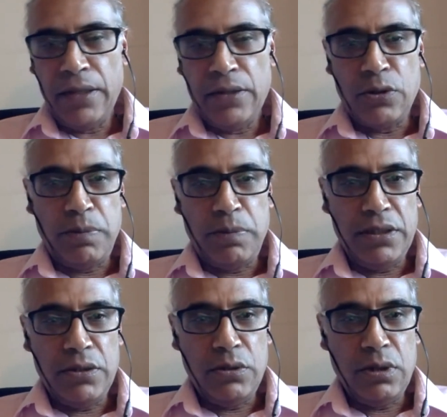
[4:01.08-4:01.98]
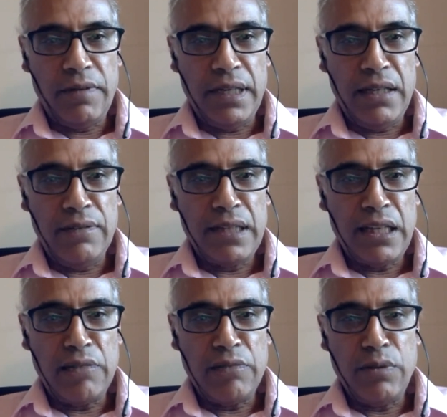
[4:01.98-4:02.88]
So please do avail of
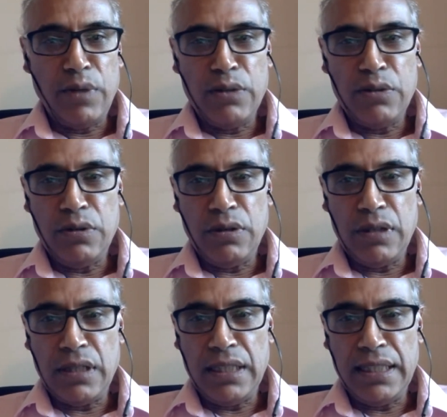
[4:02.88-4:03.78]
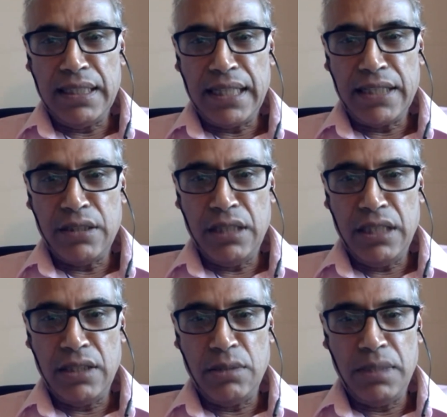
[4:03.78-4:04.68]
that. We want your interaction
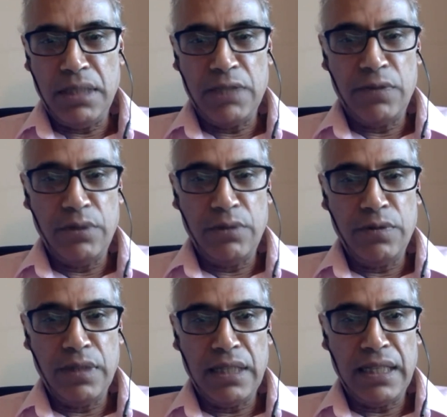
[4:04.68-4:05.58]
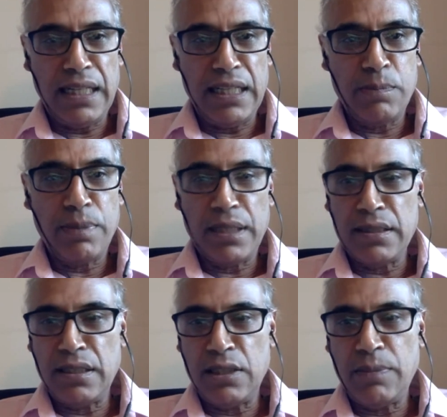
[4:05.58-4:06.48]
here to be as fruitful and as
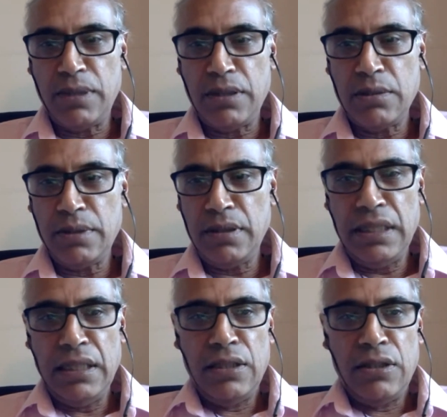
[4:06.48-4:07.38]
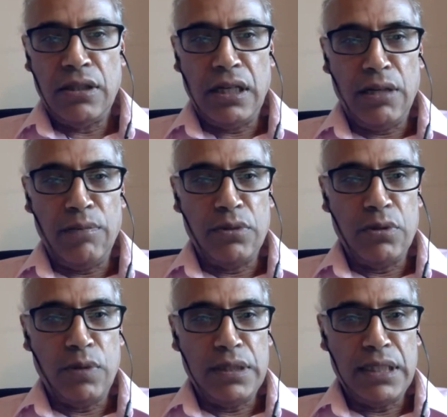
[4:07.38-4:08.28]
pleasant as possible. Um,
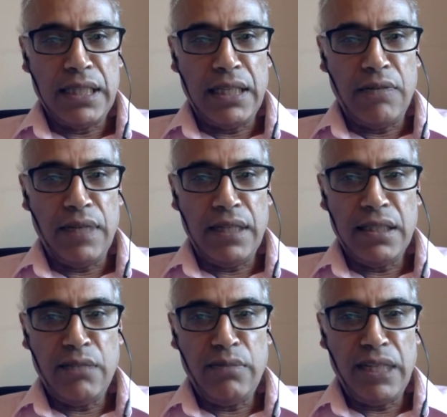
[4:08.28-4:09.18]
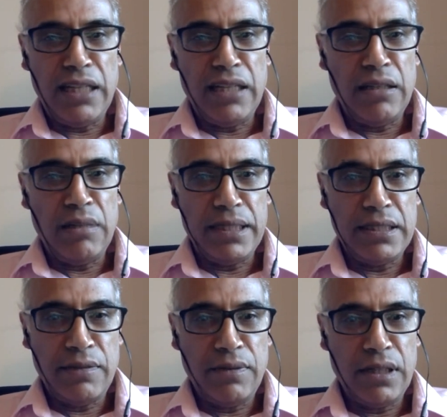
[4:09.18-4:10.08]
so once again, welcome and
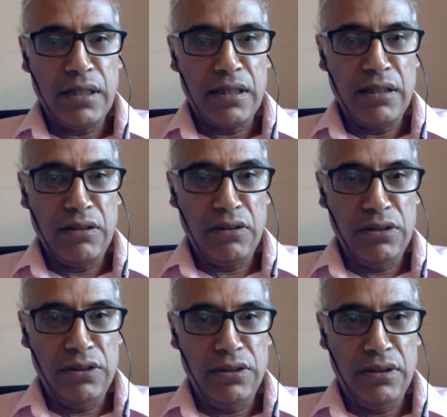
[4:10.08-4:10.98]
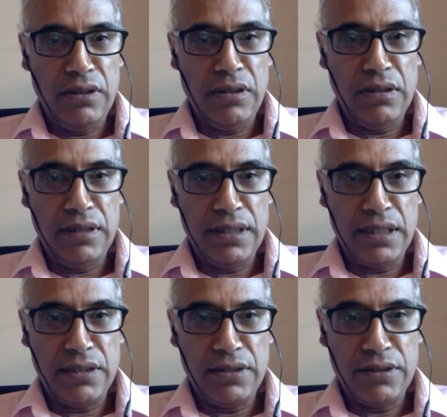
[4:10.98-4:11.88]
best of luck in, our, uh, in, your, in all the
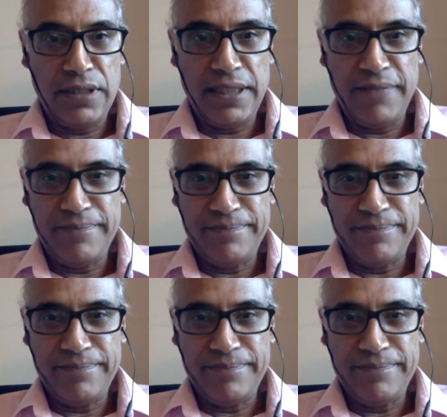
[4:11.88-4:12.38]
discussions today.